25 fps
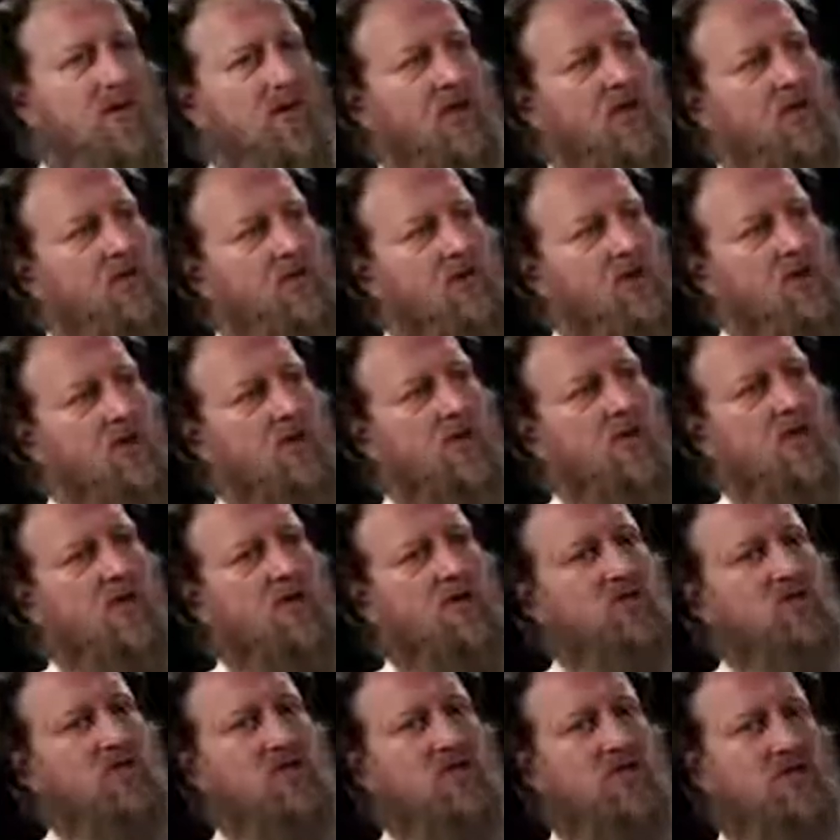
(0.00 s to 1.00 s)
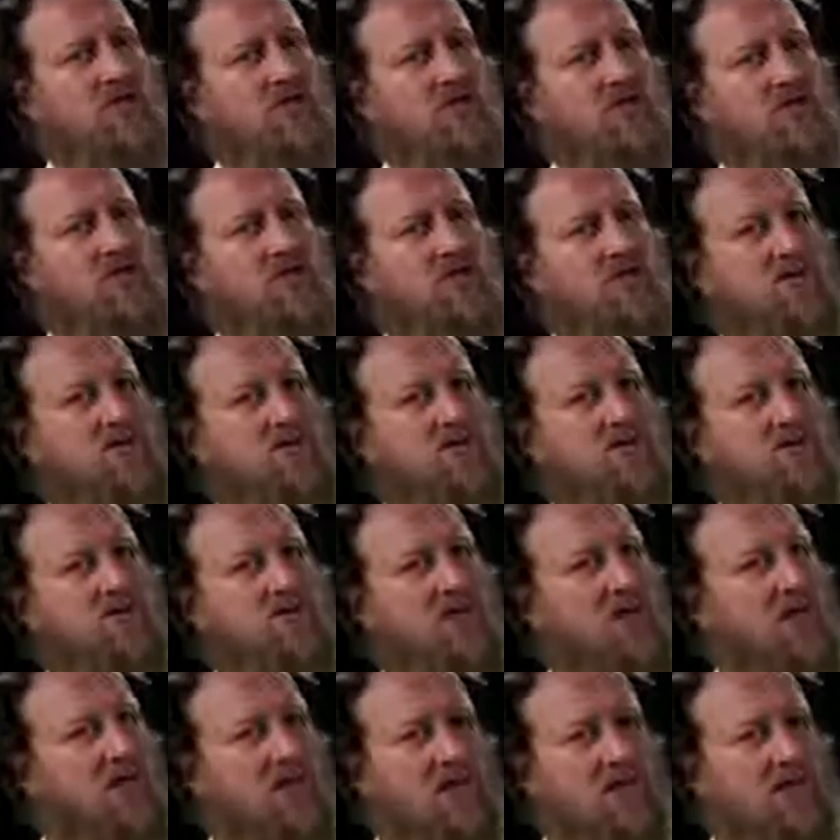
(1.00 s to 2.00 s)
the real question is,
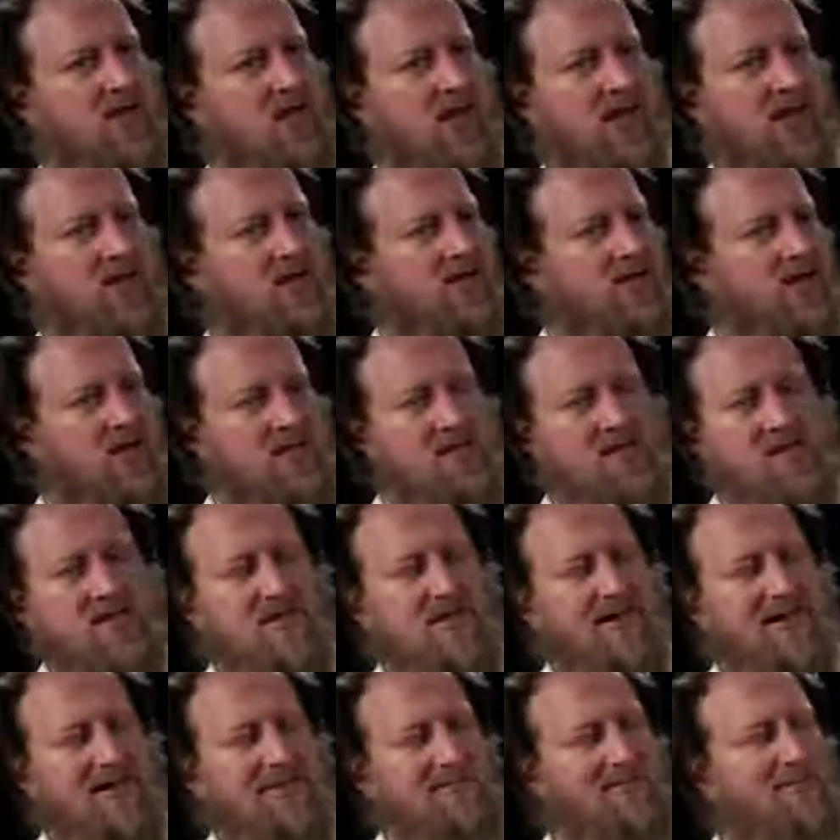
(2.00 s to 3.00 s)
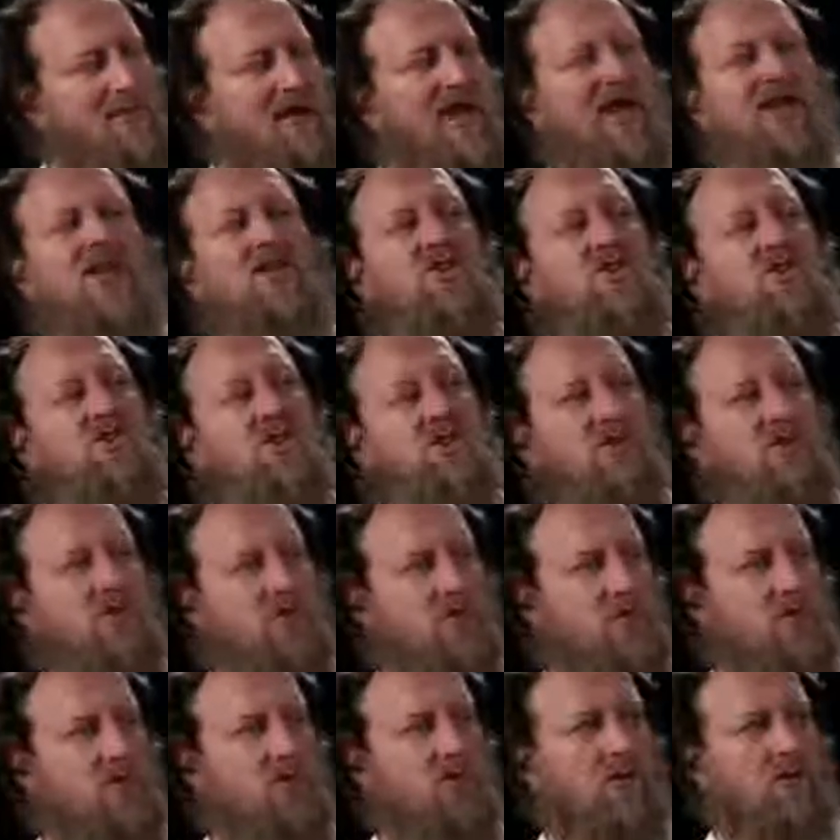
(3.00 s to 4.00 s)
it doesn't impinge
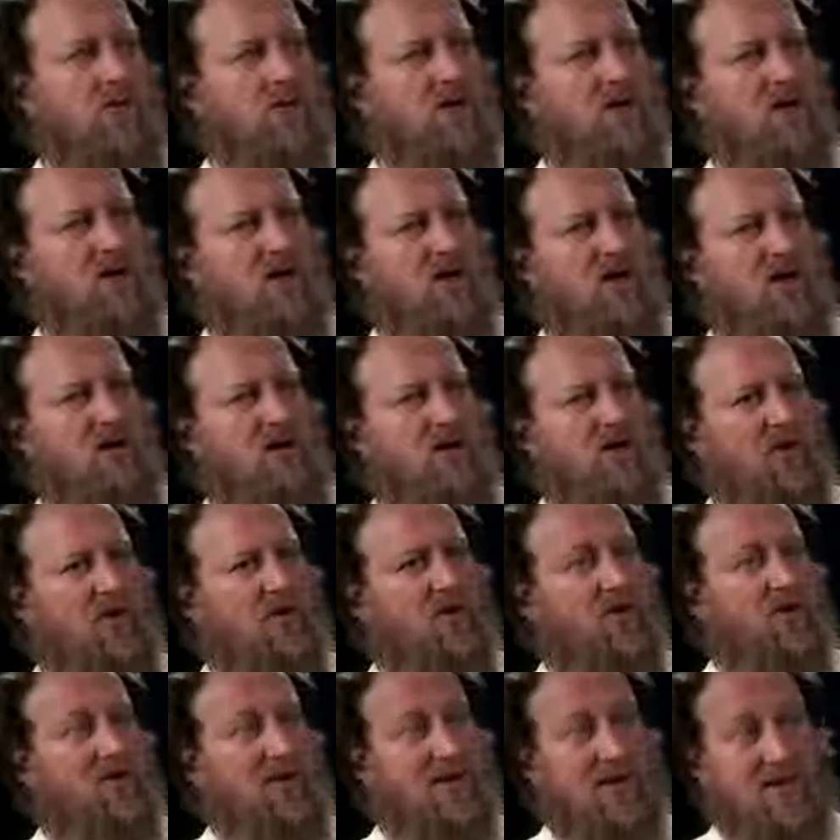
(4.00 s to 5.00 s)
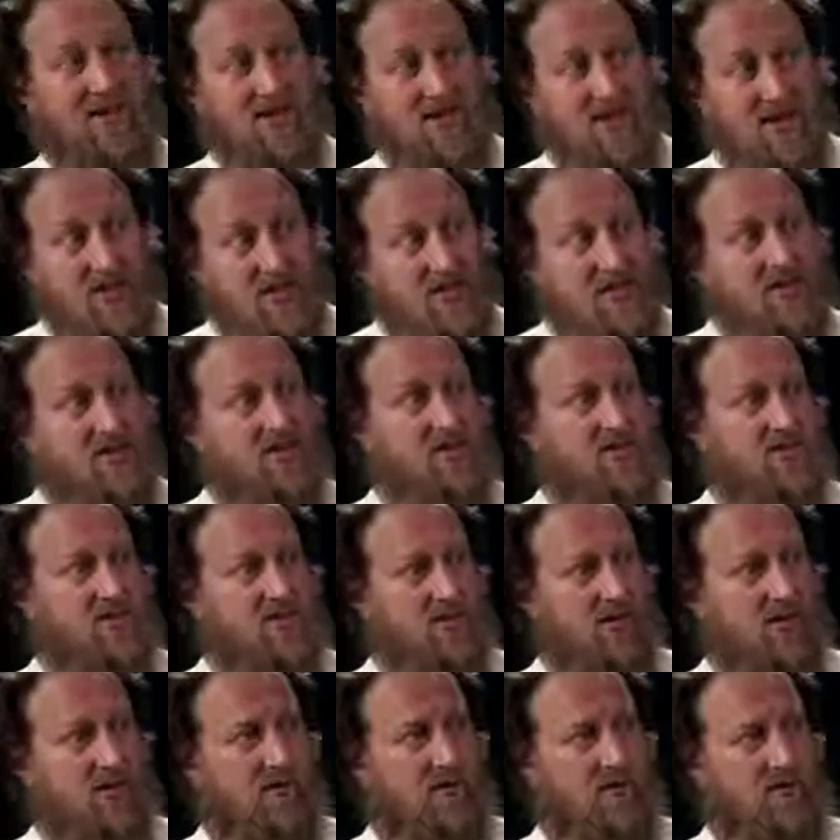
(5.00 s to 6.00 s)
at all upon the
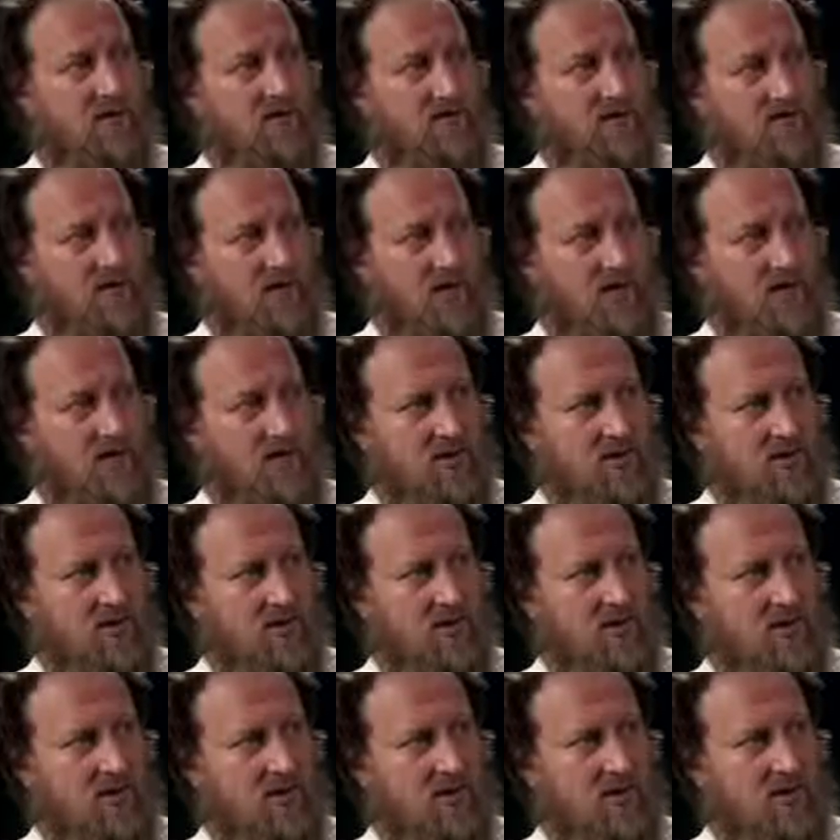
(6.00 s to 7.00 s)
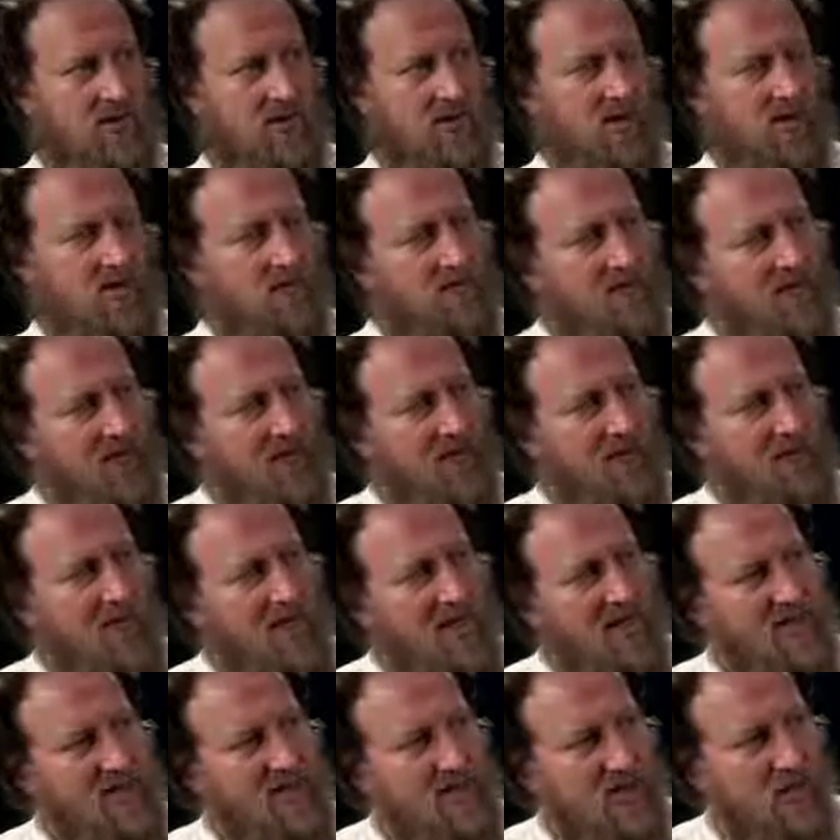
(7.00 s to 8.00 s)
existence of a creator, but
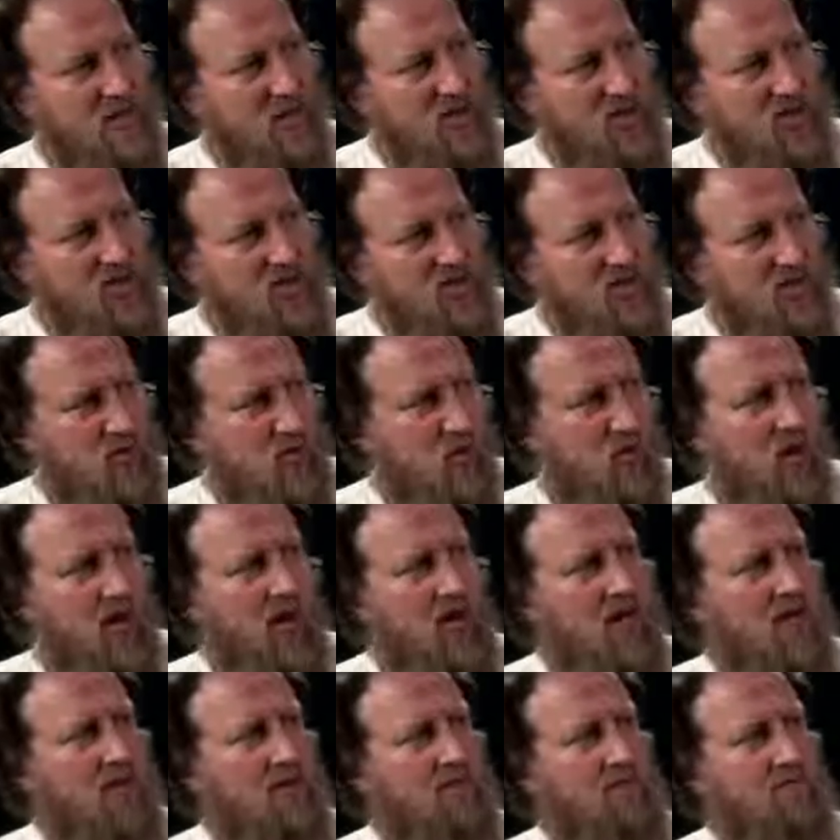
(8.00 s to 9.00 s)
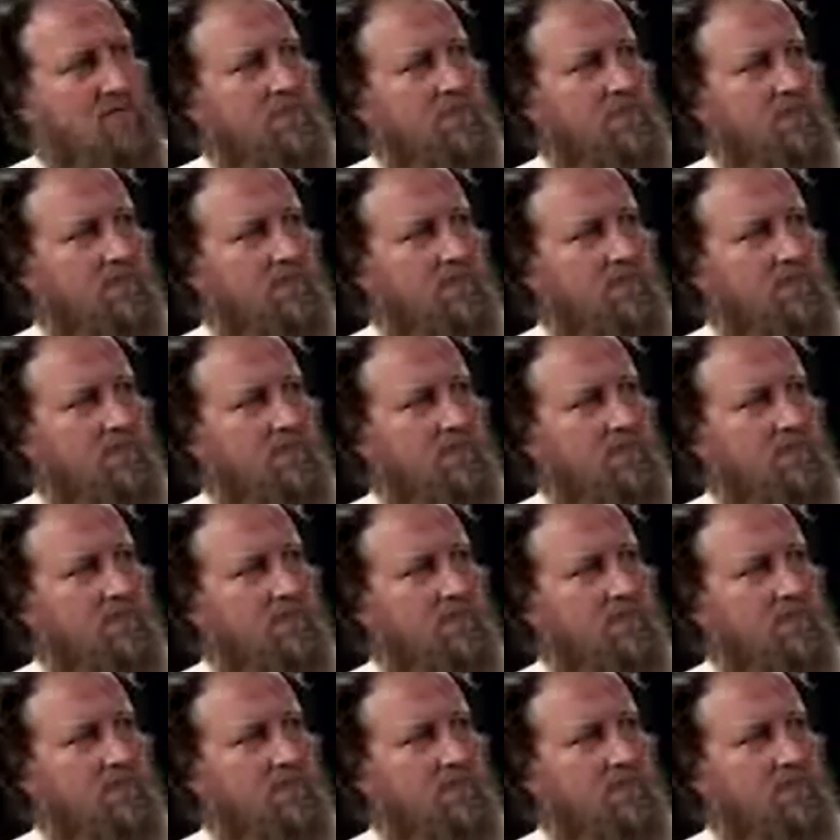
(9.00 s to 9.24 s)
it begs the question, why?